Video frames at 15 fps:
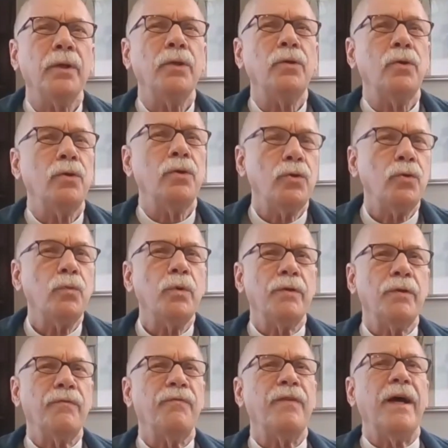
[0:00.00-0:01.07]
you were the
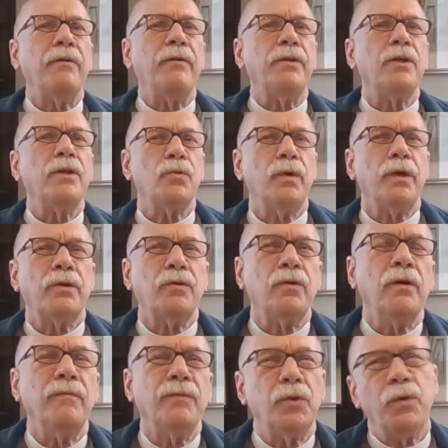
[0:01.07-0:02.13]
founding director
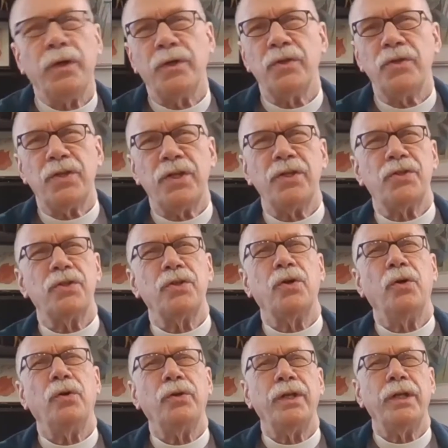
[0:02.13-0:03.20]
of an organization
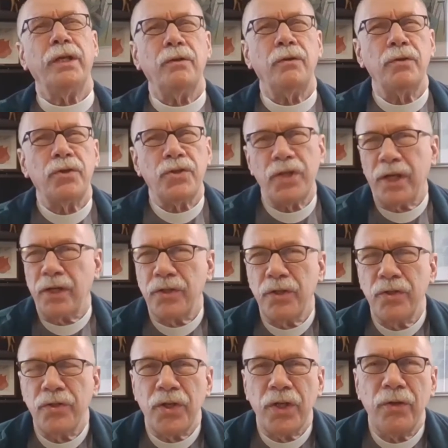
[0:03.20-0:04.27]
called
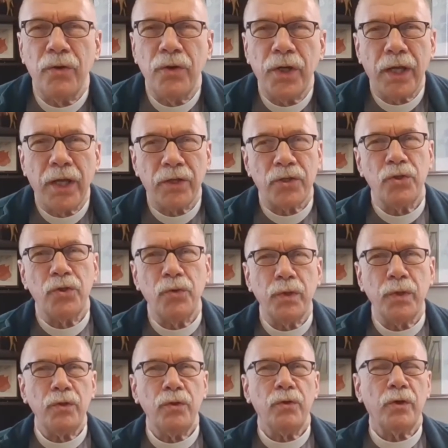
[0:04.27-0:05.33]
Intersections International
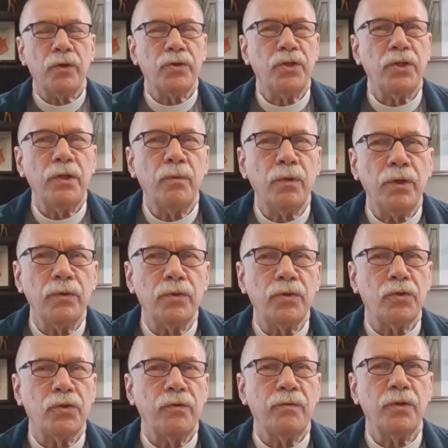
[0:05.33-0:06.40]
in New York City, where you
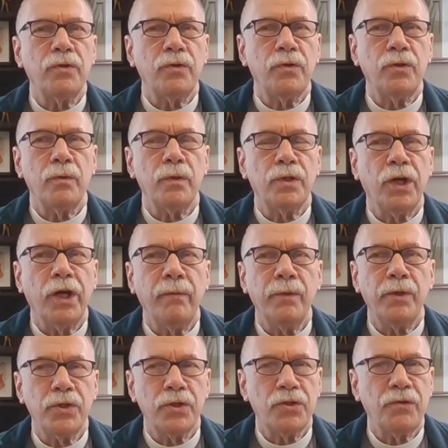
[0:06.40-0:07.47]
served until your retirement
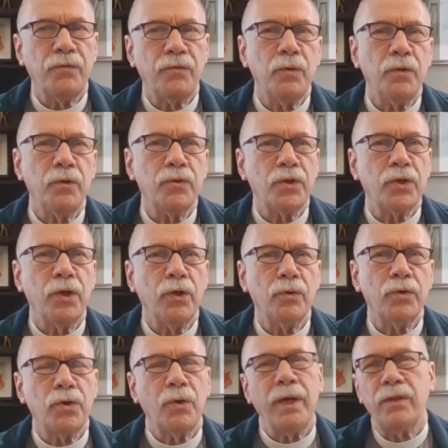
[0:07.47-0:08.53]
just a few years ago.
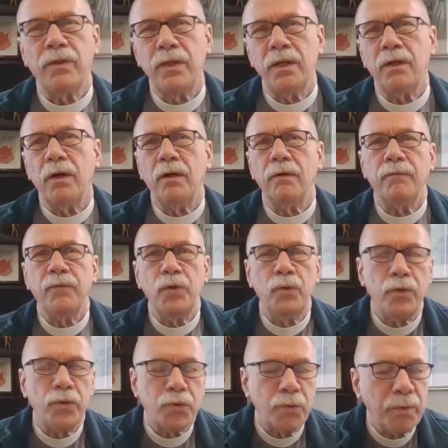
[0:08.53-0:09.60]
So I think our
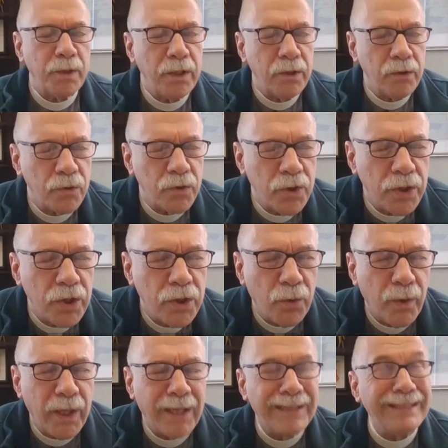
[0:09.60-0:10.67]
viewers would be interested in
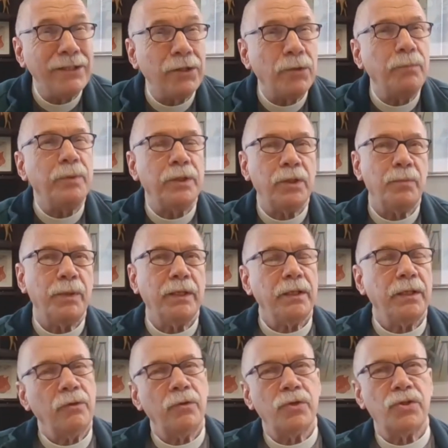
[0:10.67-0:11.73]
knowing a little bit about
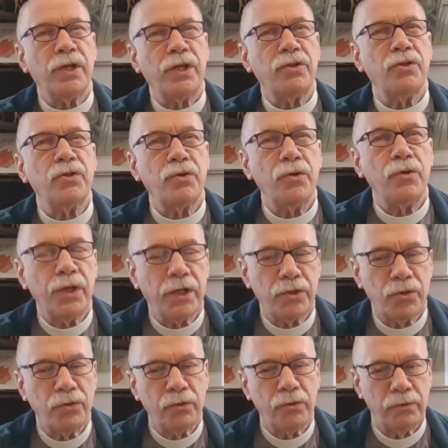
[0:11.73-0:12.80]
Intersections International.